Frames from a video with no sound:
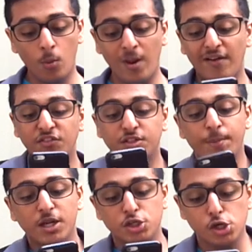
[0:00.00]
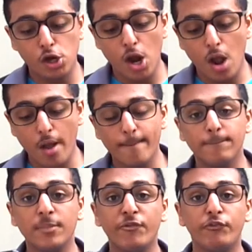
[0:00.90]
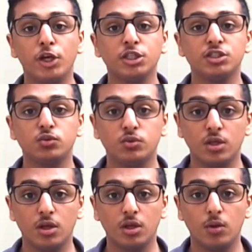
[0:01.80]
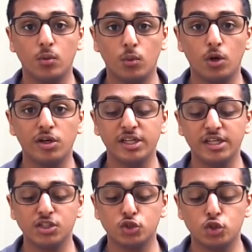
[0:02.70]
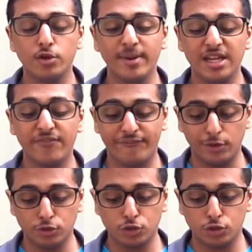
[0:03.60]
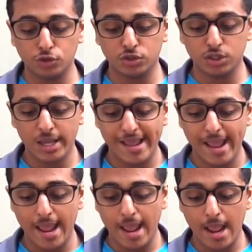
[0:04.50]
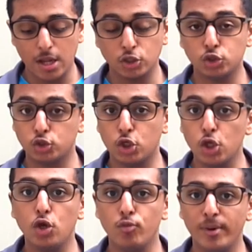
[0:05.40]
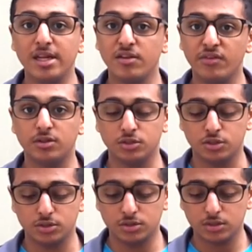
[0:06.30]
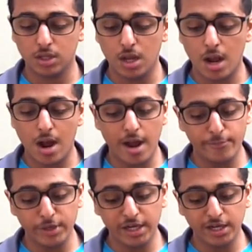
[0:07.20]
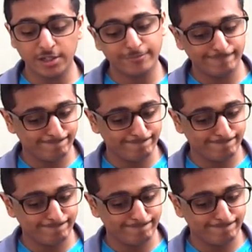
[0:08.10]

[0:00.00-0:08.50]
We have this picture. My first word is too many filters too many filters. I mean,